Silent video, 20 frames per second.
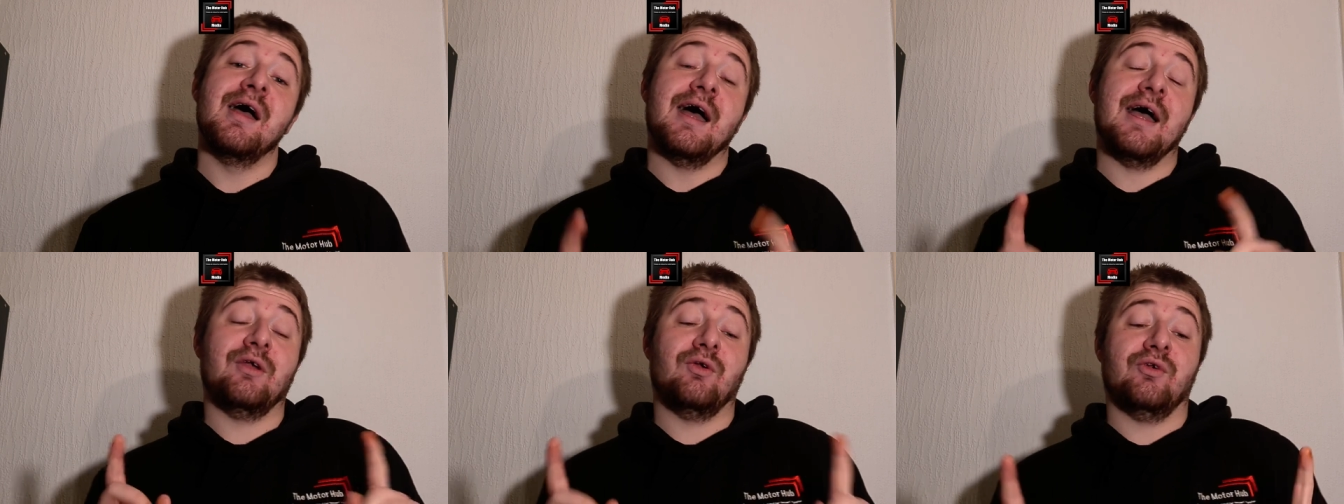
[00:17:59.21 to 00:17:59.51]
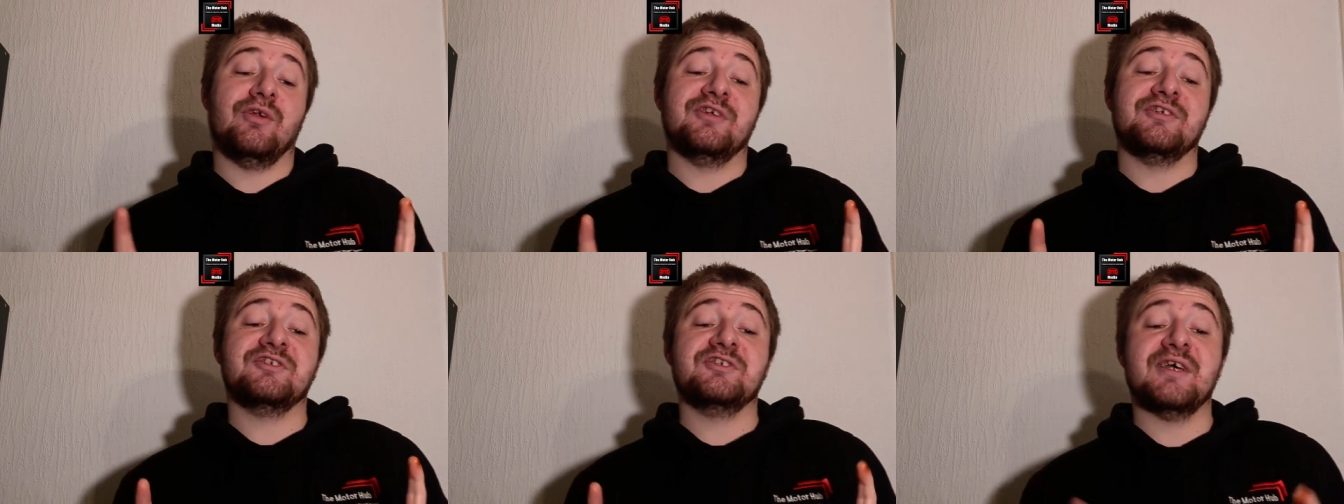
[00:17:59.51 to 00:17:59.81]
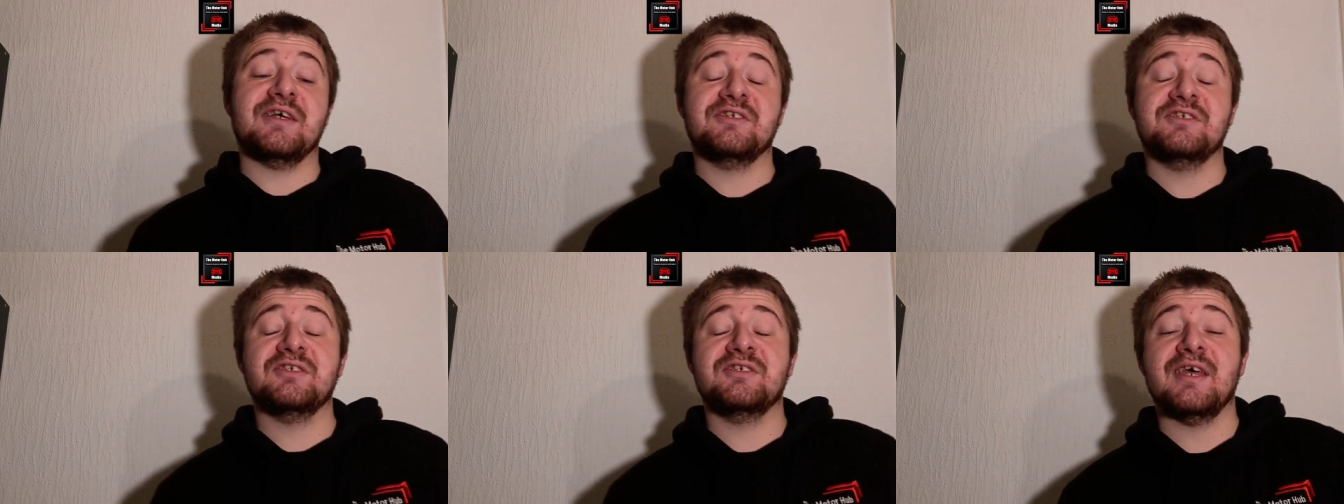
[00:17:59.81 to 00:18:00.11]
and on a
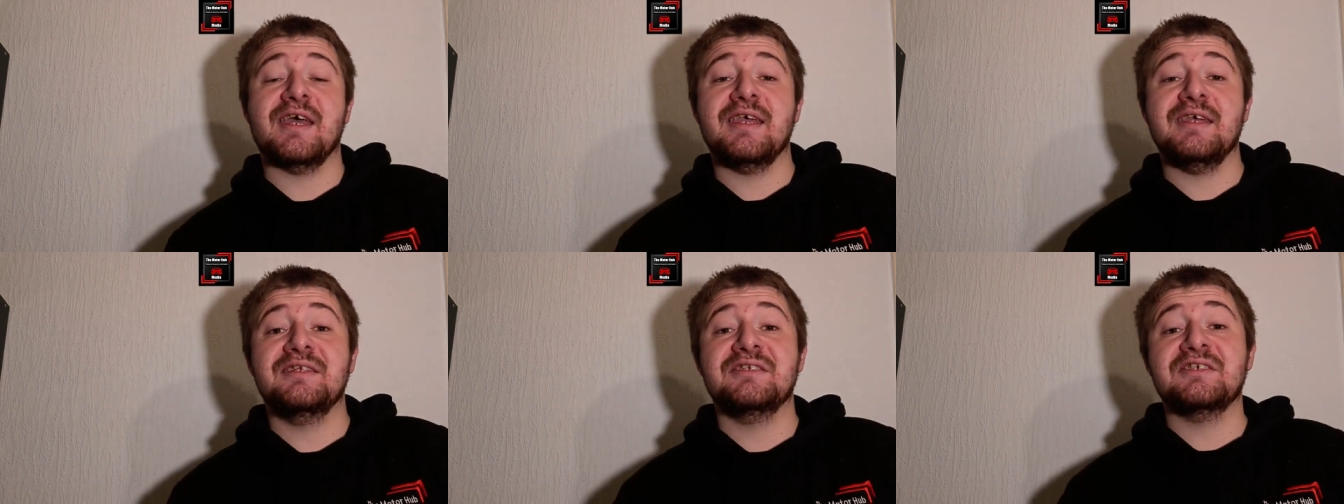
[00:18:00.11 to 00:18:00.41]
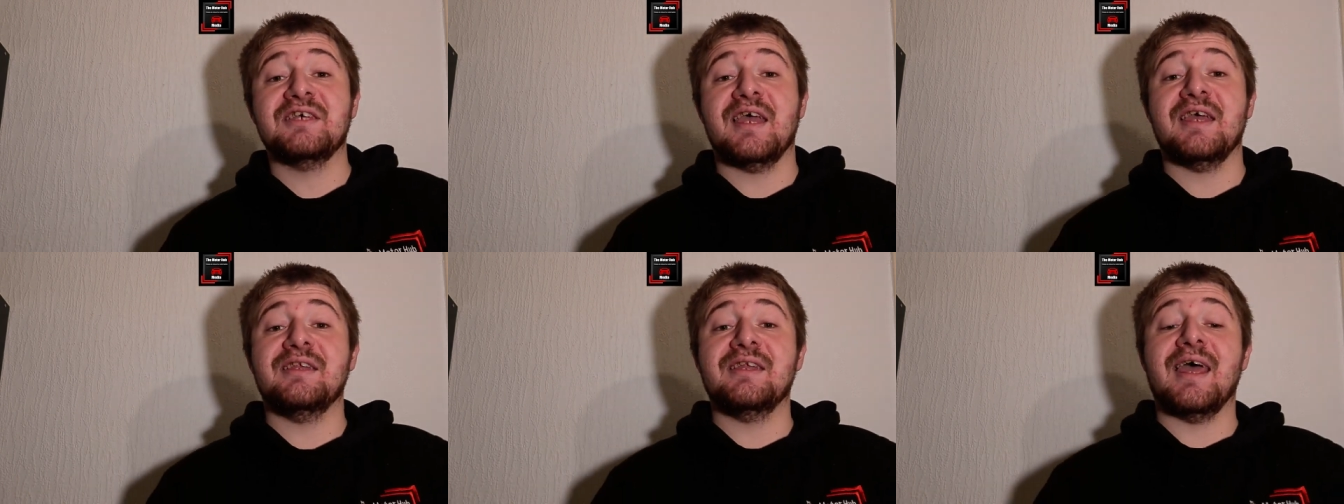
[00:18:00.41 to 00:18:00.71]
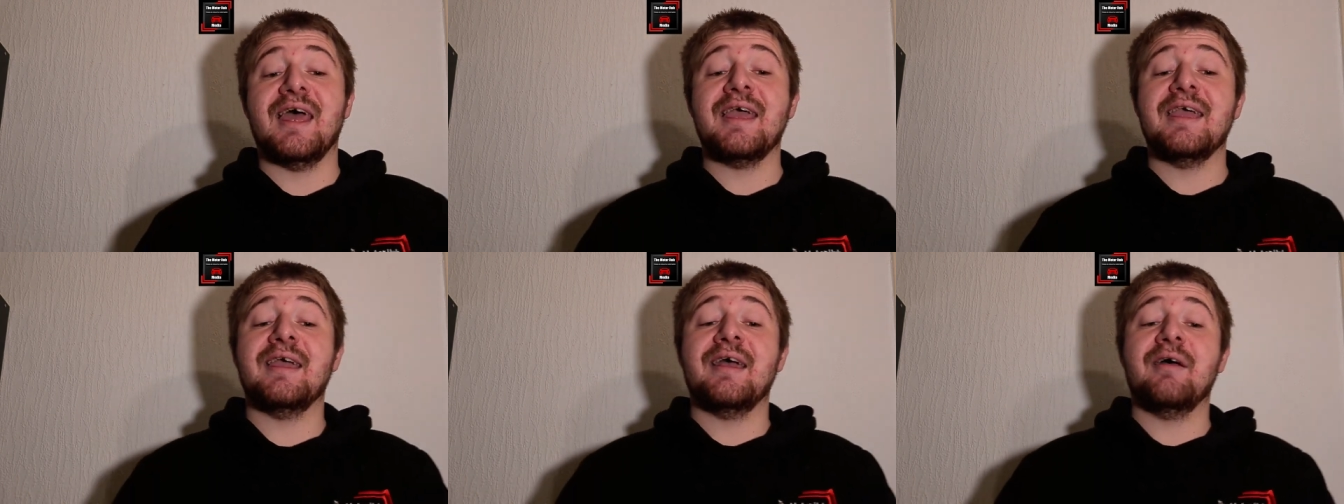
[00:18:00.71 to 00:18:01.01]
Saturday 10
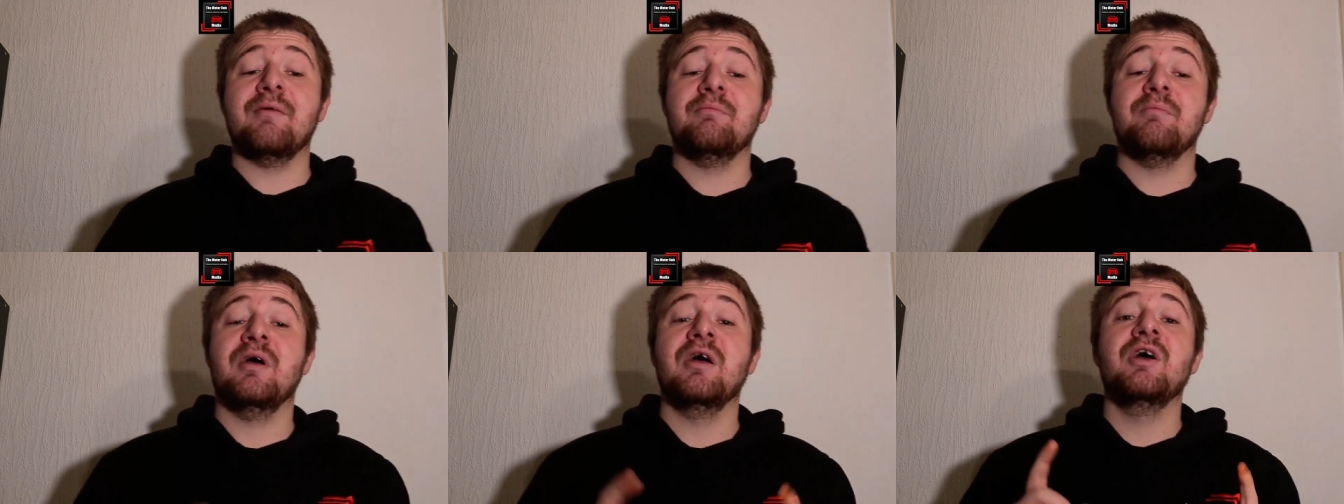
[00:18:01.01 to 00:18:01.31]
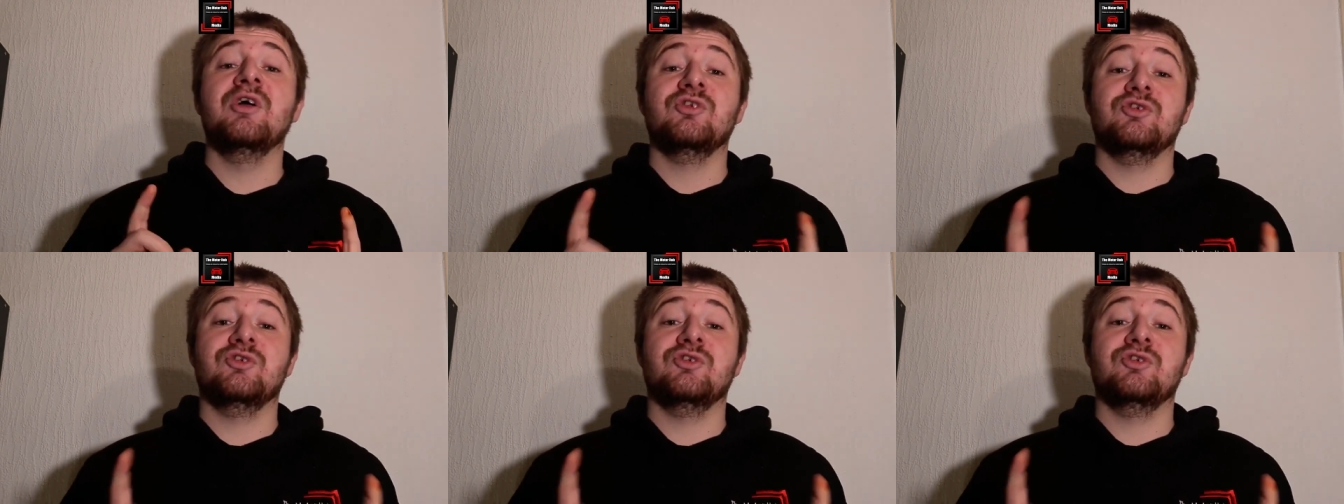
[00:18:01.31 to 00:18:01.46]
AM